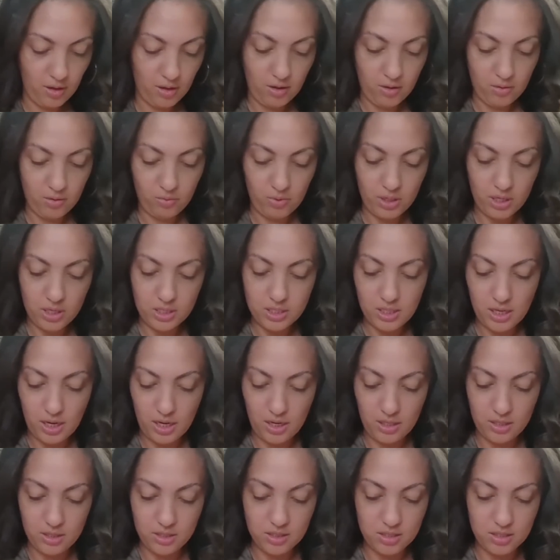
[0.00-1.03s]
We
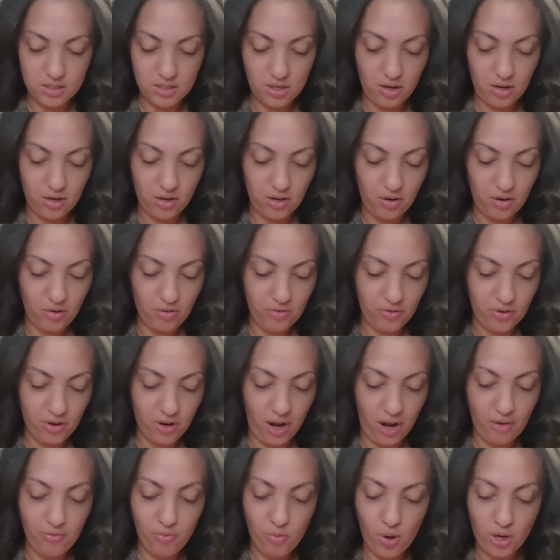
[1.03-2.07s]
decided to start it over.
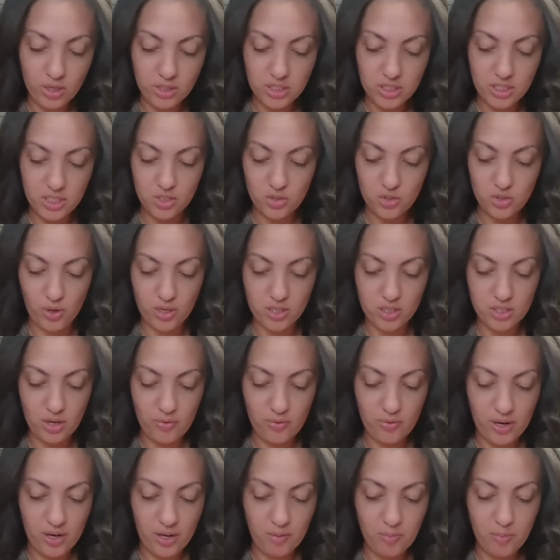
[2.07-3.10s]
I've watched it twice
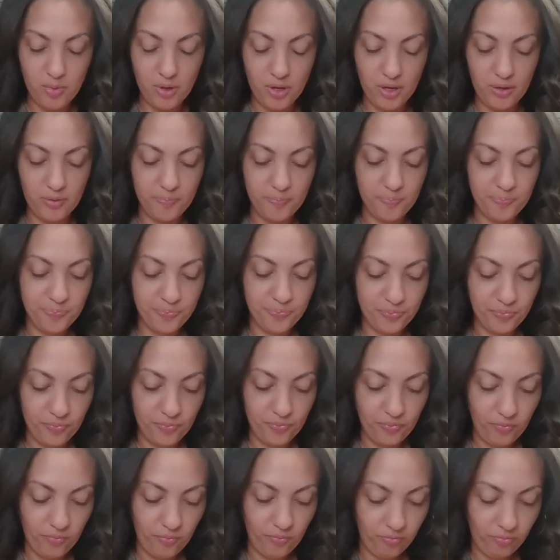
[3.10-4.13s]
already, but
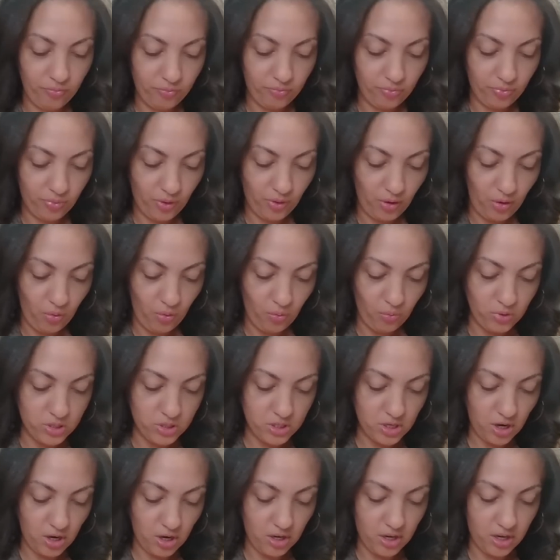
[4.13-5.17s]
we
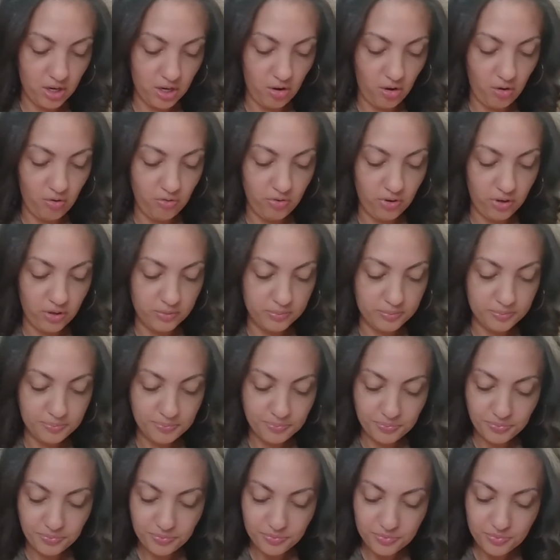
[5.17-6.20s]
started it over
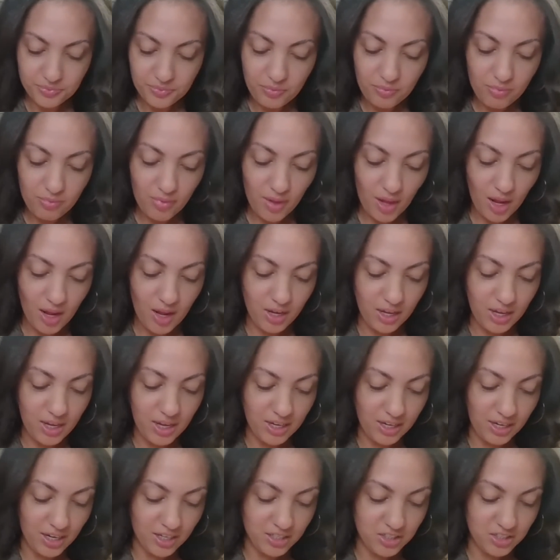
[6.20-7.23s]

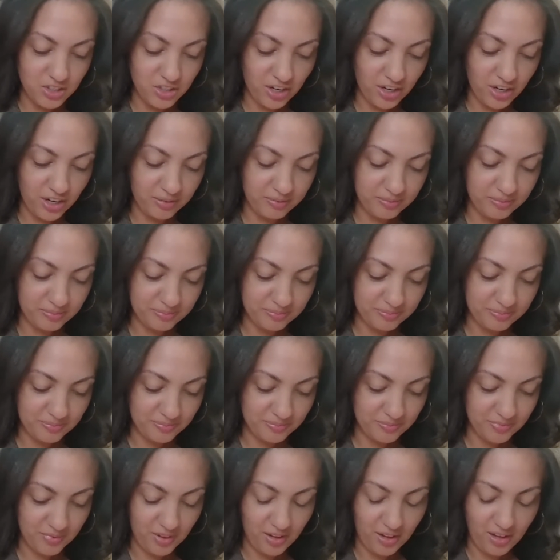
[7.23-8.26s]
again yesterday.
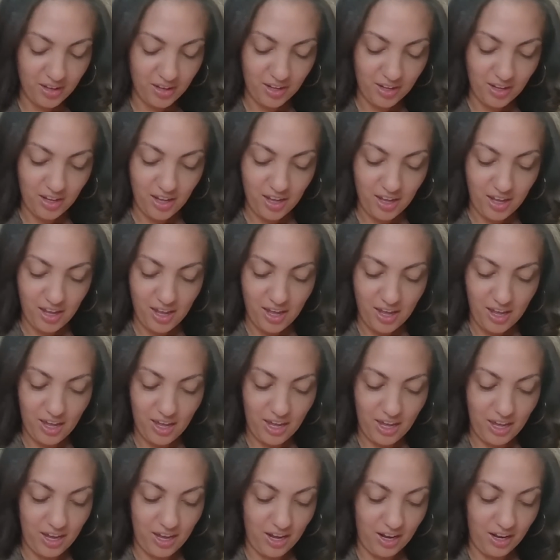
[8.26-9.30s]

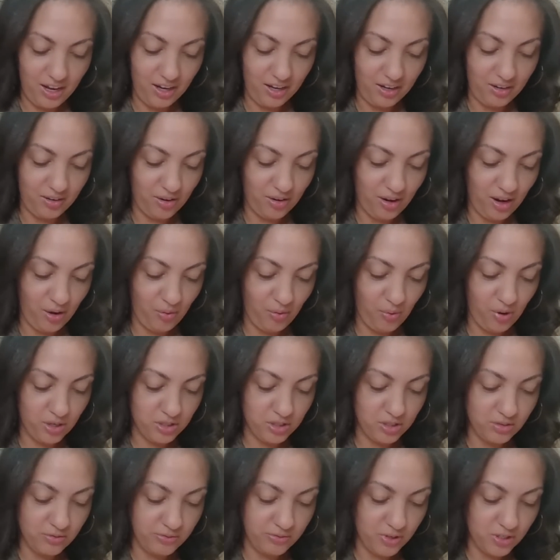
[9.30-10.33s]
And I watched
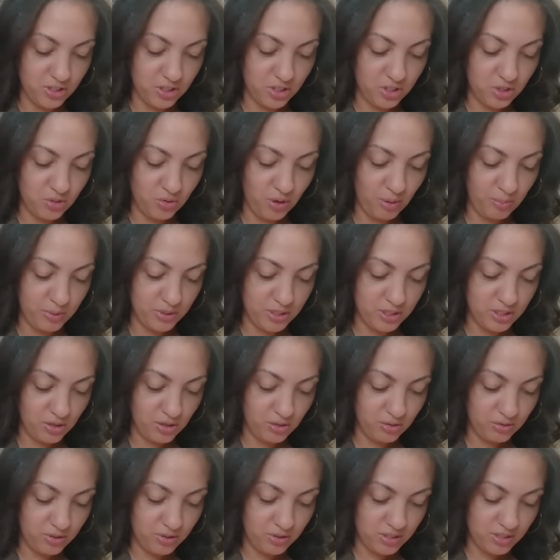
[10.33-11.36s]
the first 2
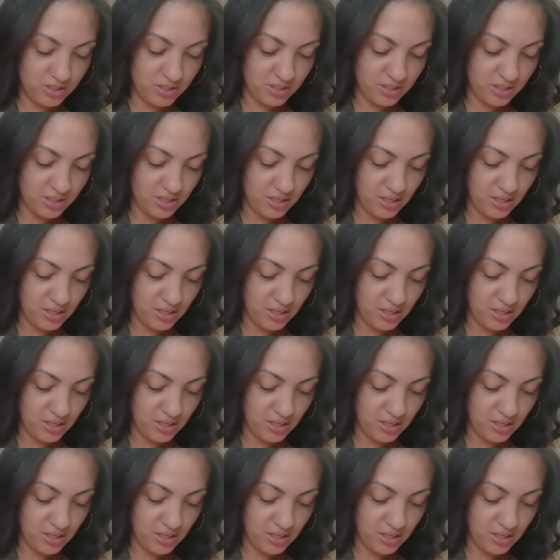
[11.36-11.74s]
episodes.